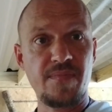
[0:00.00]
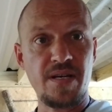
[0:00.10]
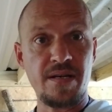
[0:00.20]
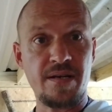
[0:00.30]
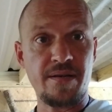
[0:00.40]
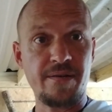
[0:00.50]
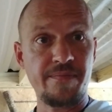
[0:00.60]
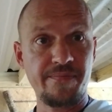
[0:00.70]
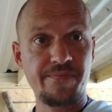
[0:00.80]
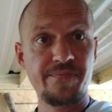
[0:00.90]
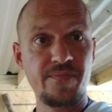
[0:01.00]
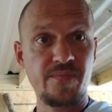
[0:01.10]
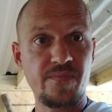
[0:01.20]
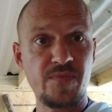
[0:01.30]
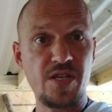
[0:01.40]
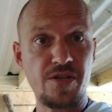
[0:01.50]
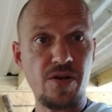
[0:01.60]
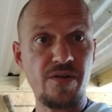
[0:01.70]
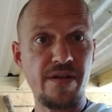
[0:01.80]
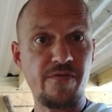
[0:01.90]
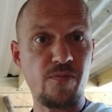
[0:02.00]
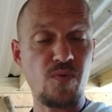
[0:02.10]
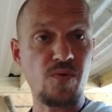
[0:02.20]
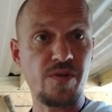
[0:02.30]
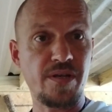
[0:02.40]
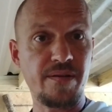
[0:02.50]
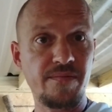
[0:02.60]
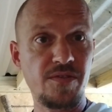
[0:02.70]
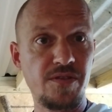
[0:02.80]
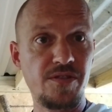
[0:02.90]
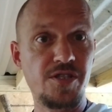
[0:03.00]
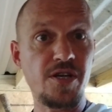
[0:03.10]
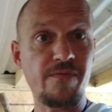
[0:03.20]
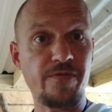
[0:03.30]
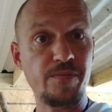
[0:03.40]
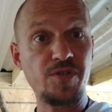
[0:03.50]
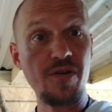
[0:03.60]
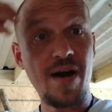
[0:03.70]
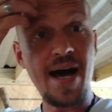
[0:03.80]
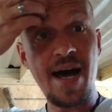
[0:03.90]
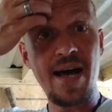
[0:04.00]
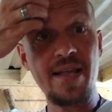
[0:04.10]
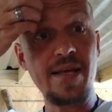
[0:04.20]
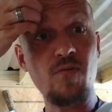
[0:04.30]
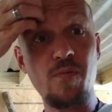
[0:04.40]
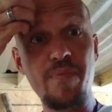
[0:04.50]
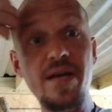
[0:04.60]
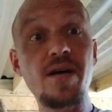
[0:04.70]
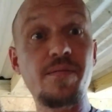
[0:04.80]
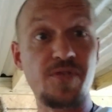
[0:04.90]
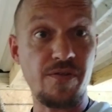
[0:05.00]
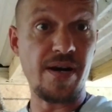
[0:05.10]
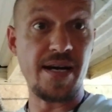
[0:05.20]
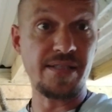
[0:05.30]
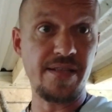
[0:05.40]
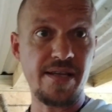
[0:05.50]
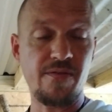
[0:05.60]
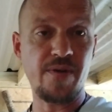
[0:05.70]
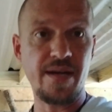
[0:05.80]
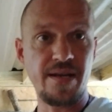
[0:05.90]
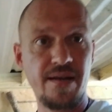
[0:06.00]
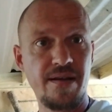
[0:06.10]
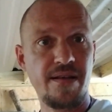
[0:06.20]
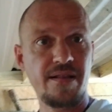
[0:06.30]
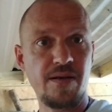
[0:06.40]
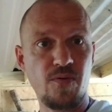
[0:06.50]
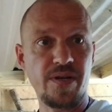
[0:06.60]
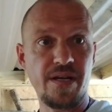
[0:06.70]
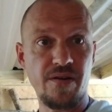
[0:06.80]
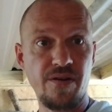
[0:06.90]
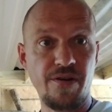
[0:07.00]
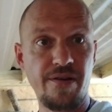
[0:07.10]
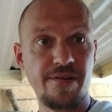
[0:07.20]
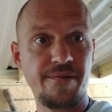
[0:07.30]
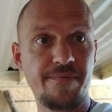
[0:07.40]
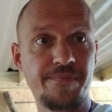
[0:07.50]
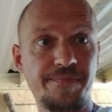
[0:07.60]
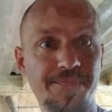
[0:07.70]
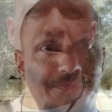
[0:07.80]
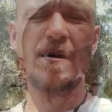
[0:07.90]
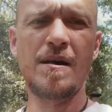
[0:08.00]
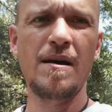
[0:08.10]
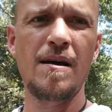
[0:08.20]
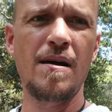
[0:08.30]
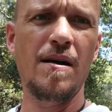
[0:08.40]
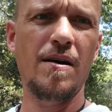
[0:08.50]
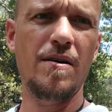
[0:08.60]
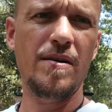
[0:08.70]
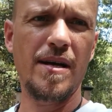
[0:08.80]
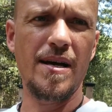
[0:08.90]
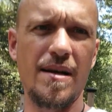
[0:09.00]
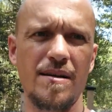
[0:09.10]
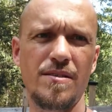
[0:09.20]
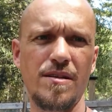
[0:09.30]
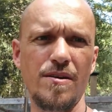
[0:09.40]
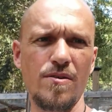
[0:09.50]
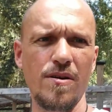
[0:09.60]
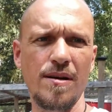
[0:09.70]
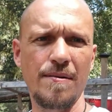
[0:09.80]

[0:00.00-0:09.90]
of deter them from wanting to jump from so high, and they won't be up so high, so that way they won't get hurt. Okay, so